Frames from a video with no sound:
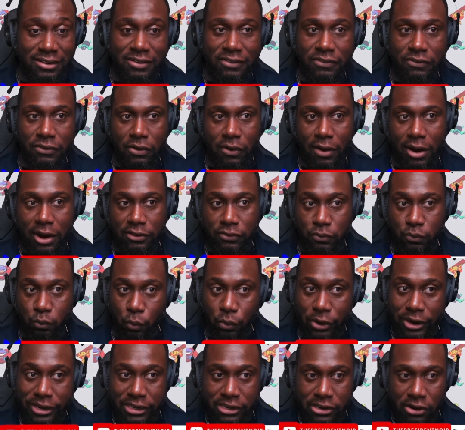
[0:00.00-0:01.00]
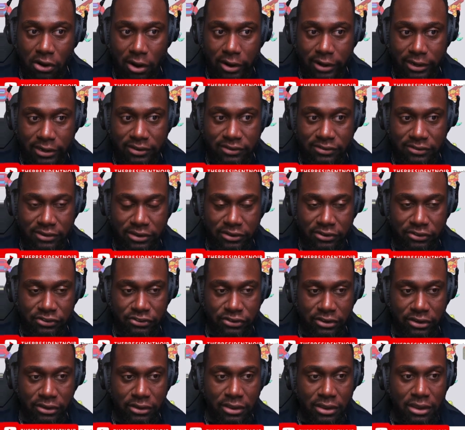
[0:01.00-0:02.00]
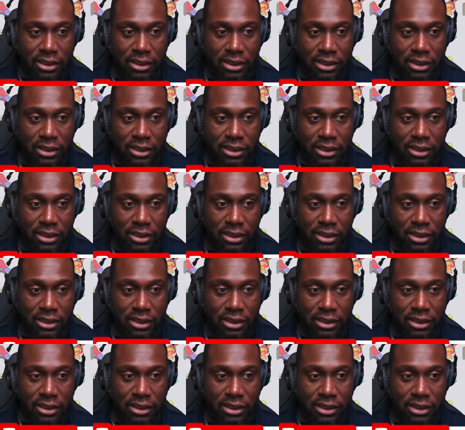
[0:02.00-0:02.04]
requires 1 darkness energy,